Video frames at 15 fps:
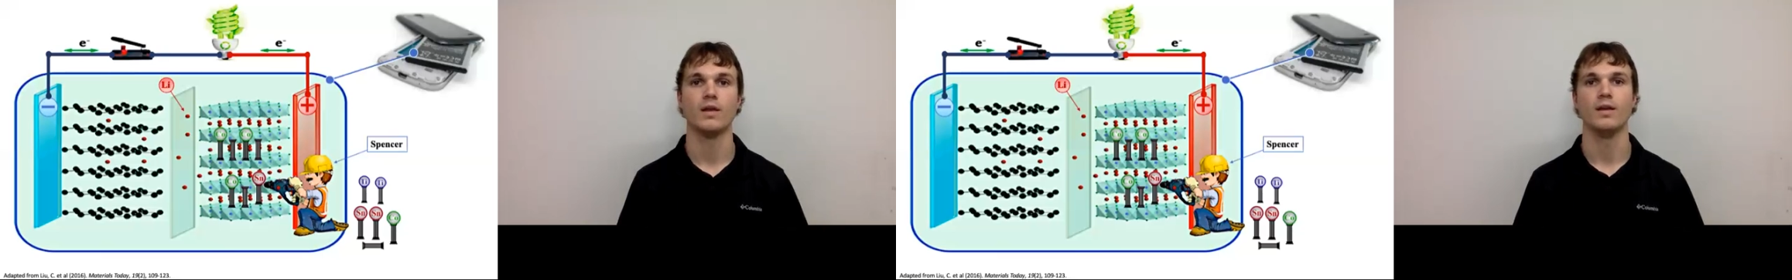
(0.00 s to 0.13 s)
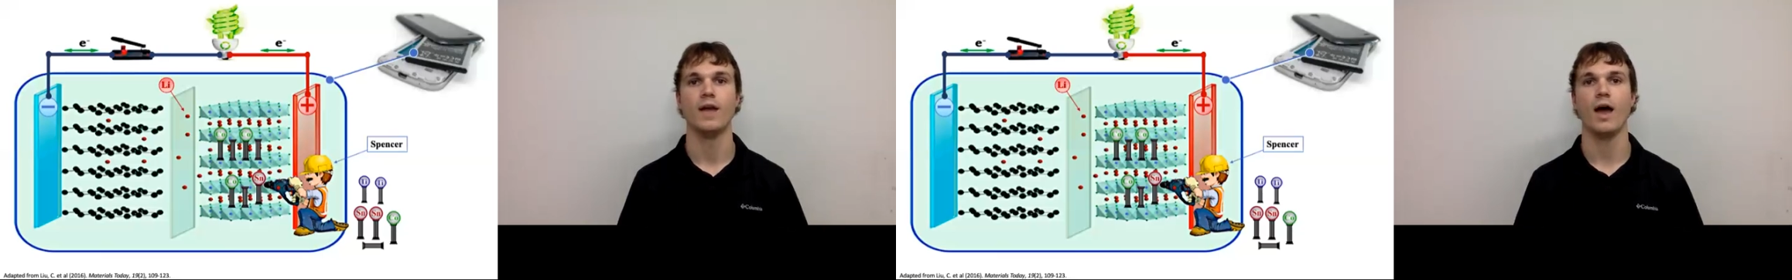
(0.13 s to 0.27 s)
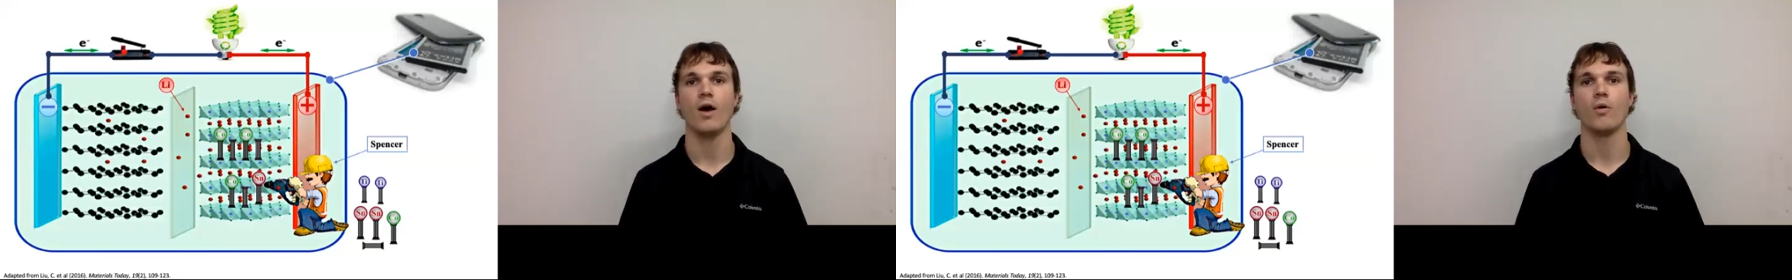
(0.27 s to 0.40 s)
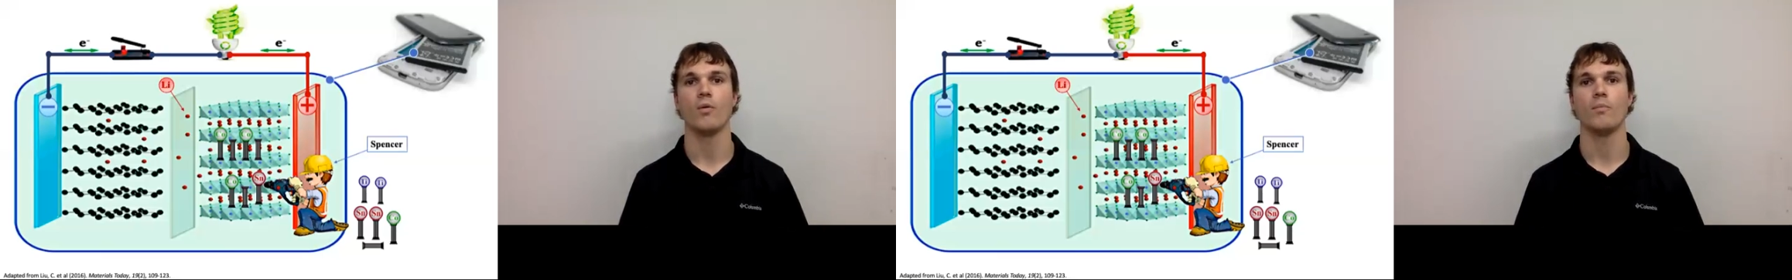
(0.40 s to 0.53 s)

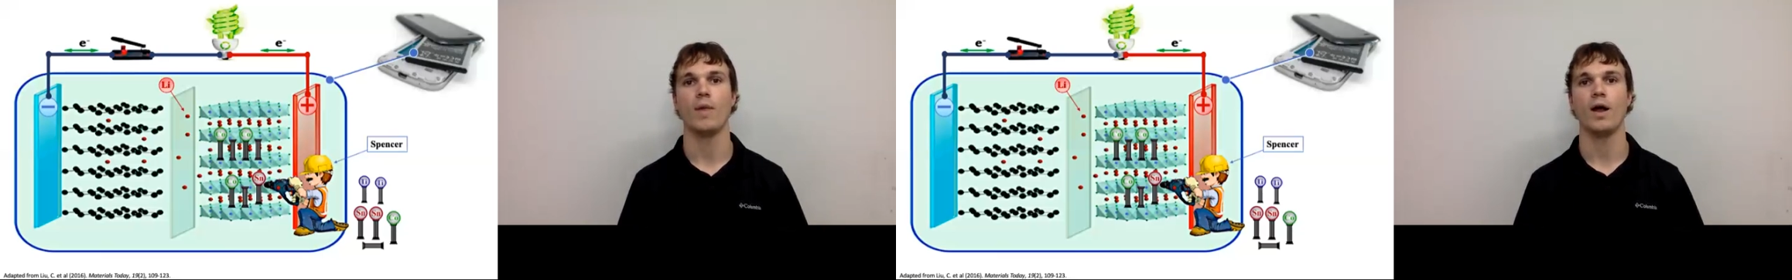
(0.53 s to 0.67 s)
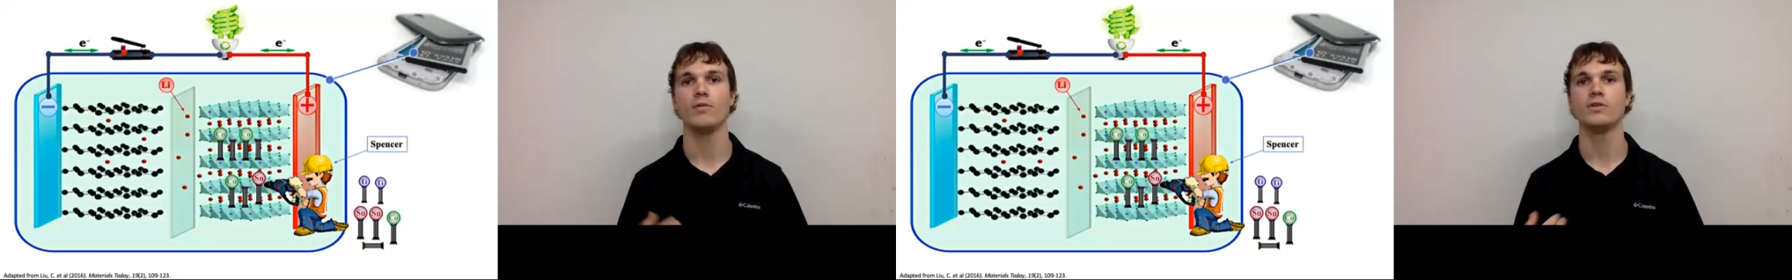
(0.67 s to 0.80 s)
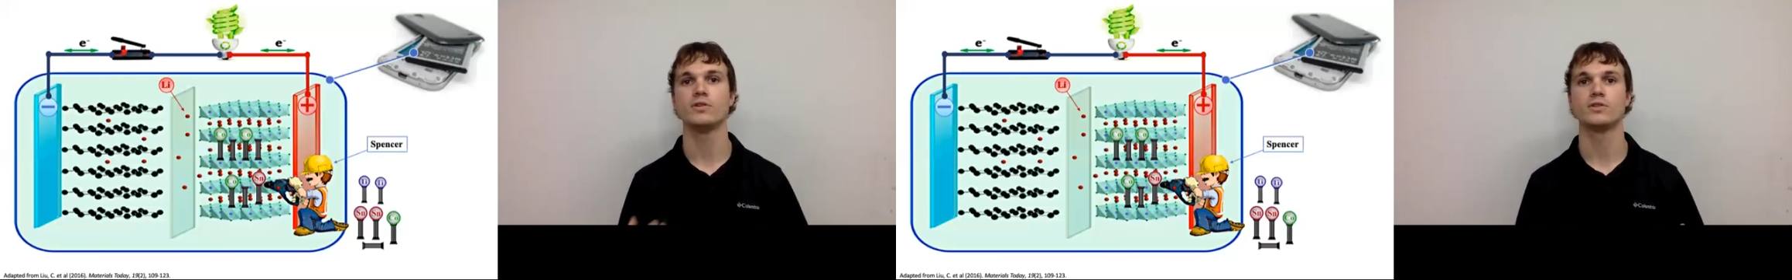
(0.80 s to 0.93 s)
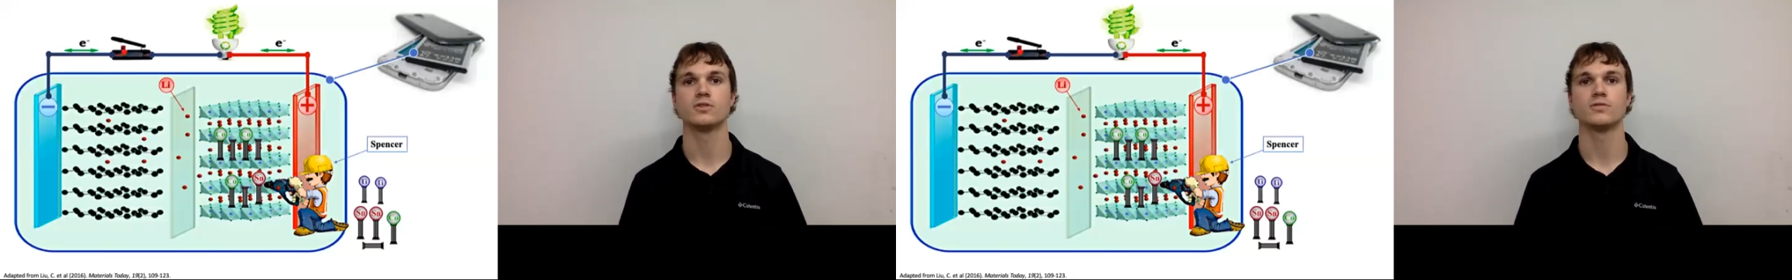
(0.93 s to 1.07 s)
Now, my
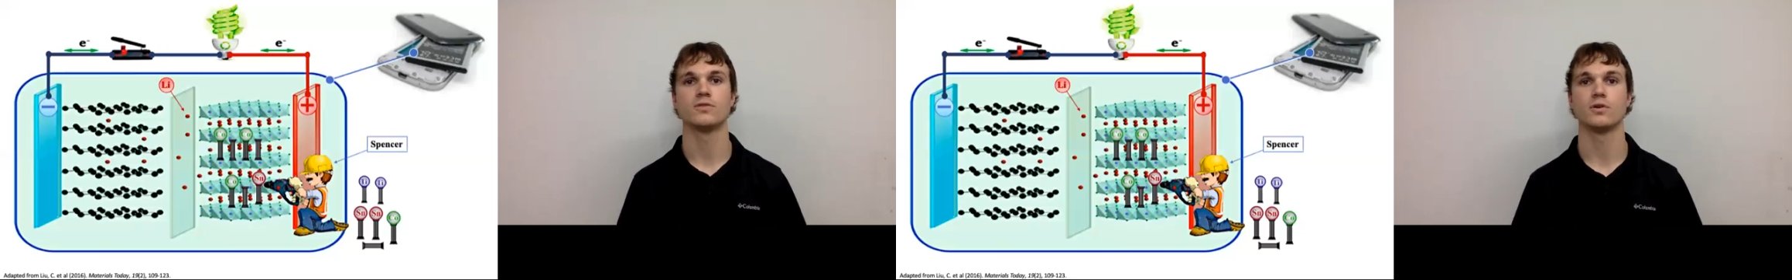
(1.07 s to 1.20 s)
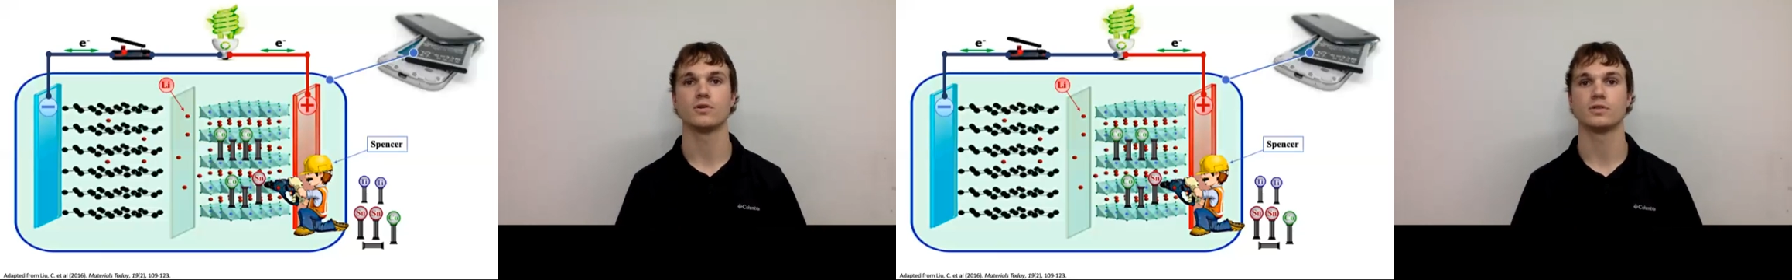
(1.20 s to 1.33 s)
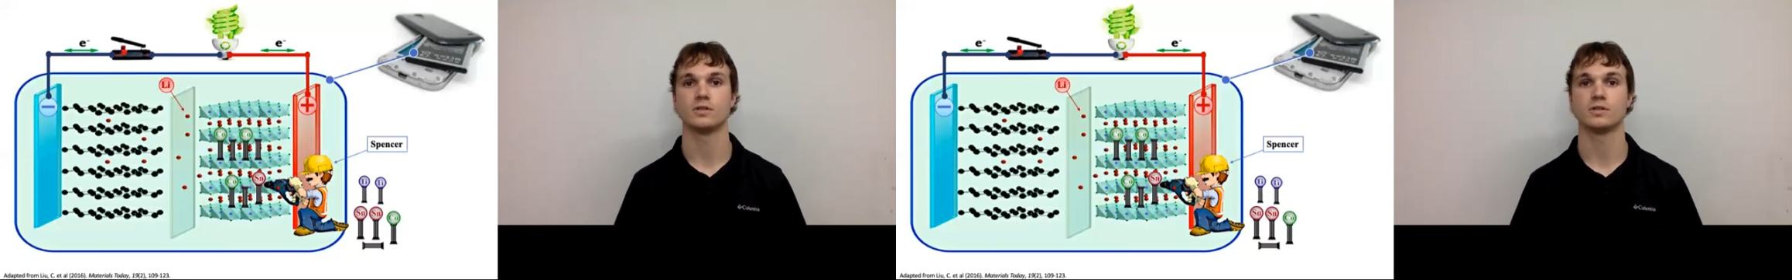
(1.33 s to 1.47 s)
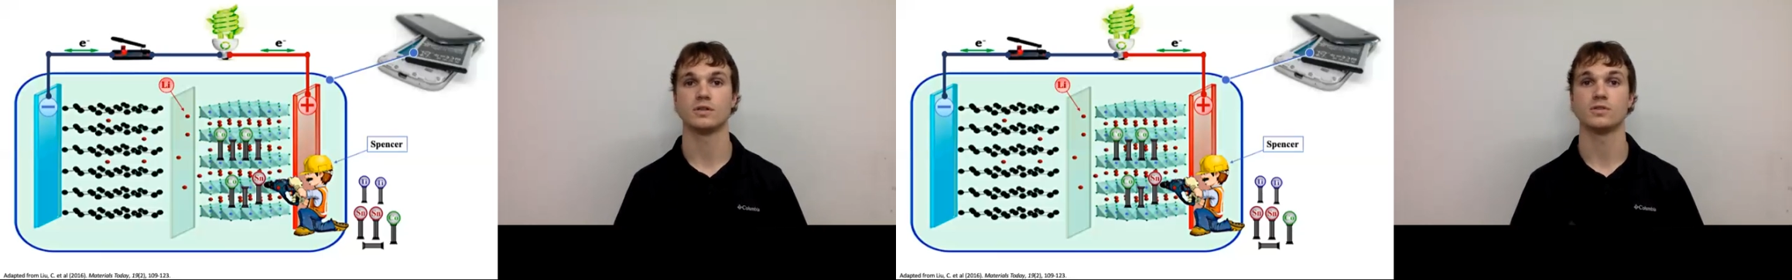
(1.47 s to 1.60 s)
research
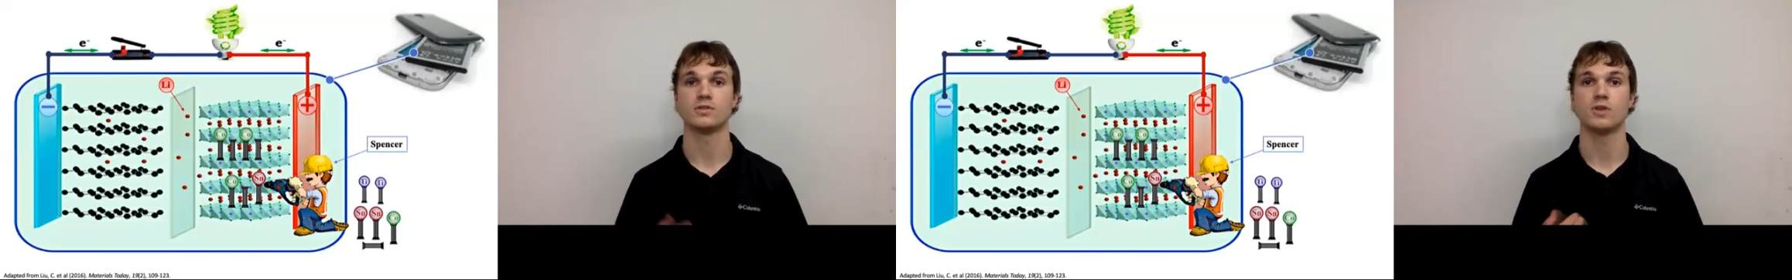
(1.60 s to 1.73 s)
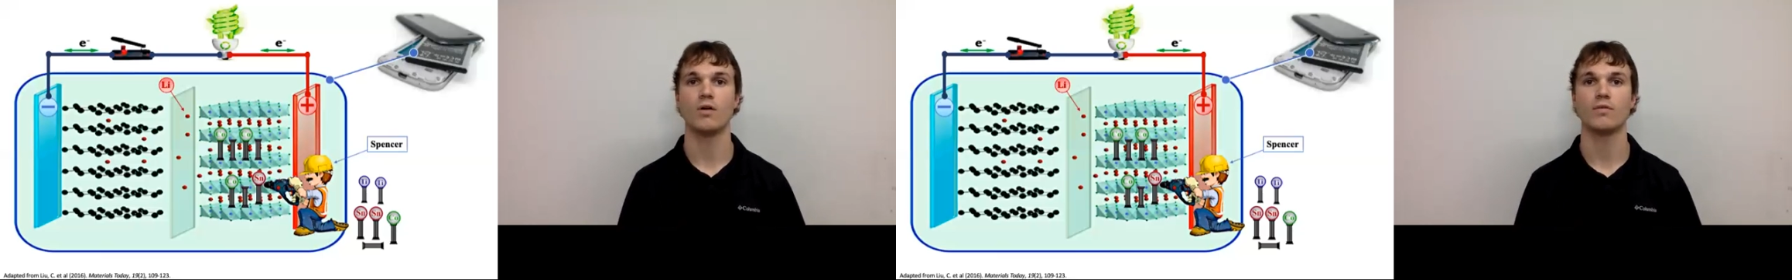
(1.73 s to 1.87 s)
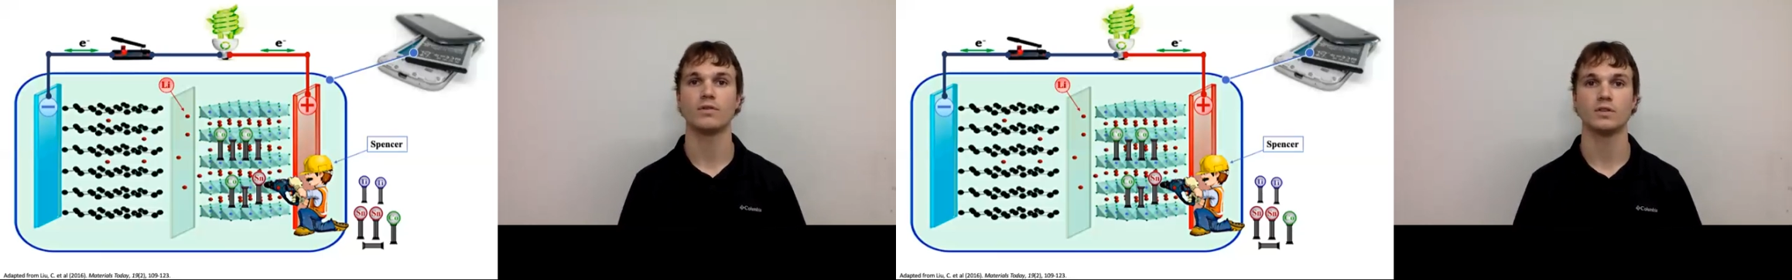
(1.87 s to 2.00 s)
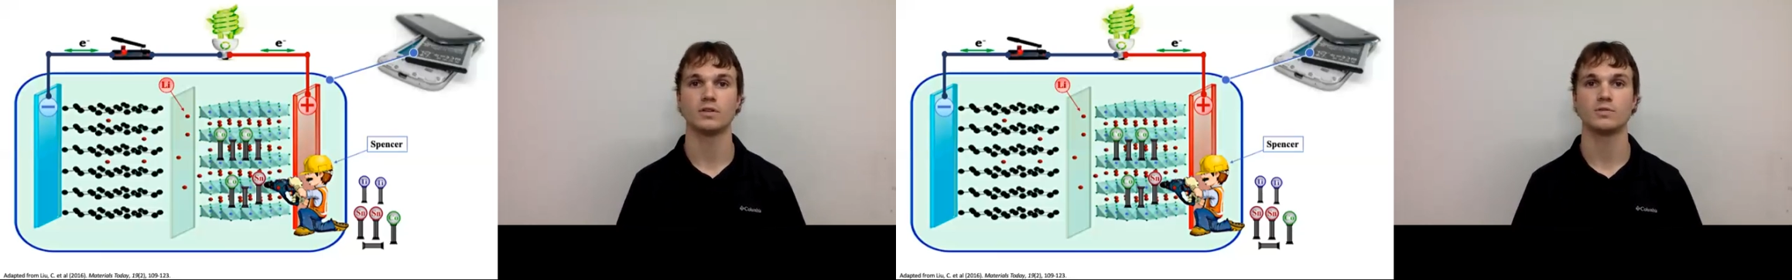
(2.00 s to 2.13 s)
focuses on
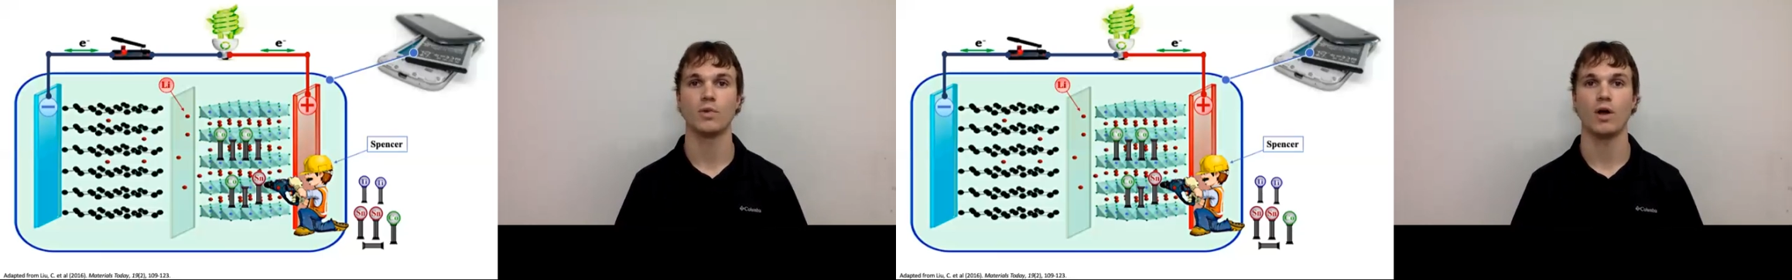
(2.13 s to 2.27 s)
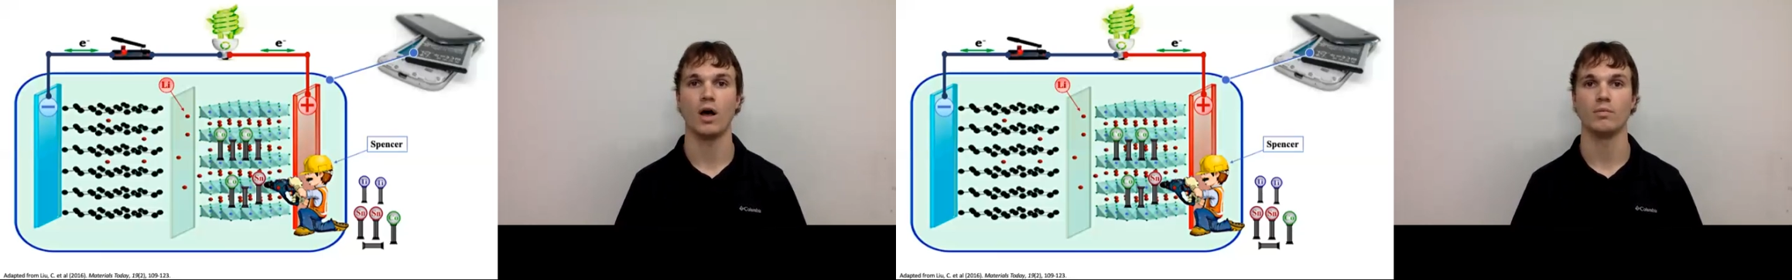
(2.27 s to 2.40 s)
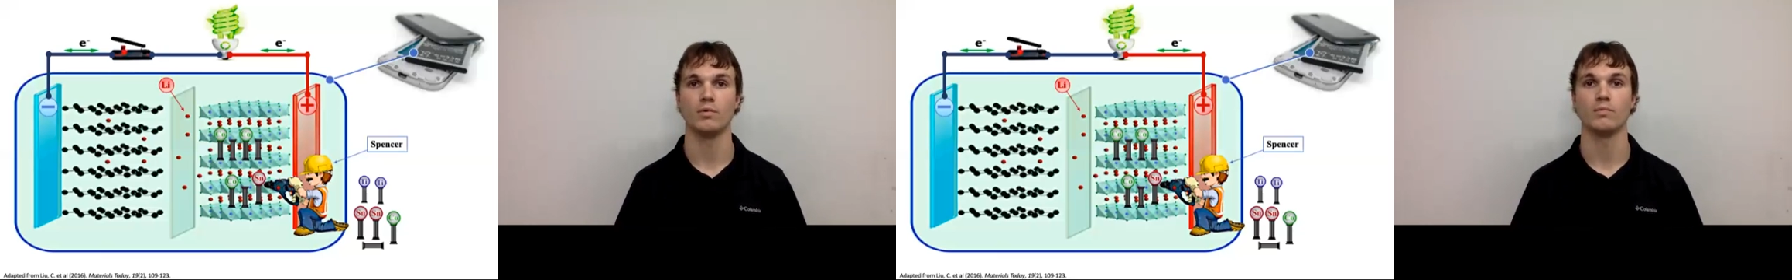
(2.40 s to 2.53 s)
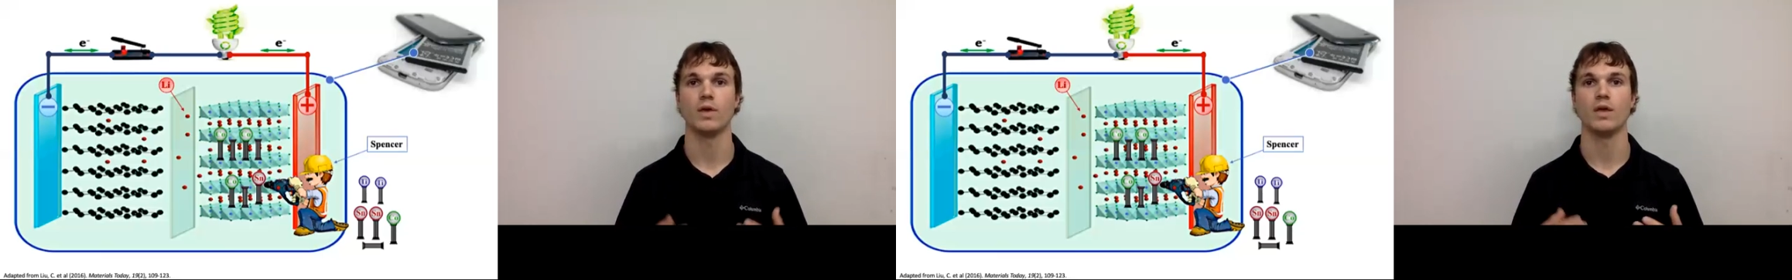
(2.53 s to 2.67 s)
solving this
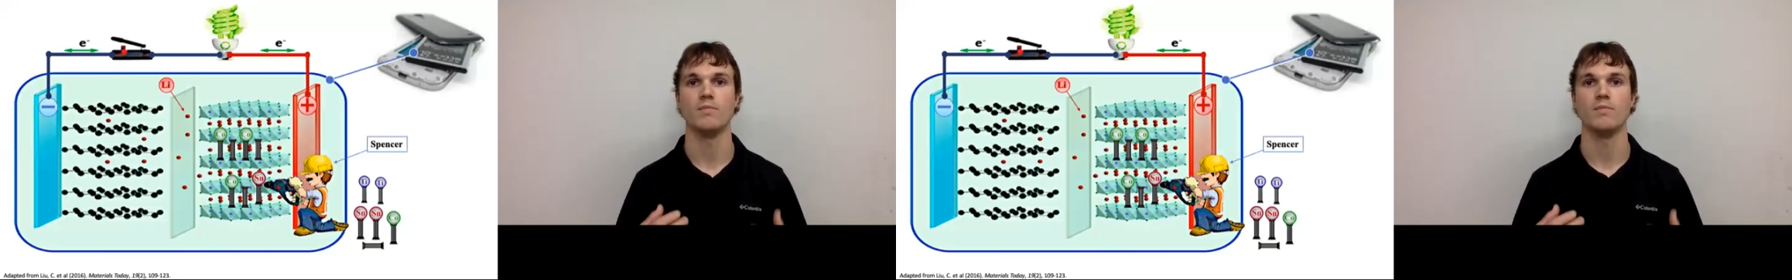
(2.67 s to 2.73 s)
problem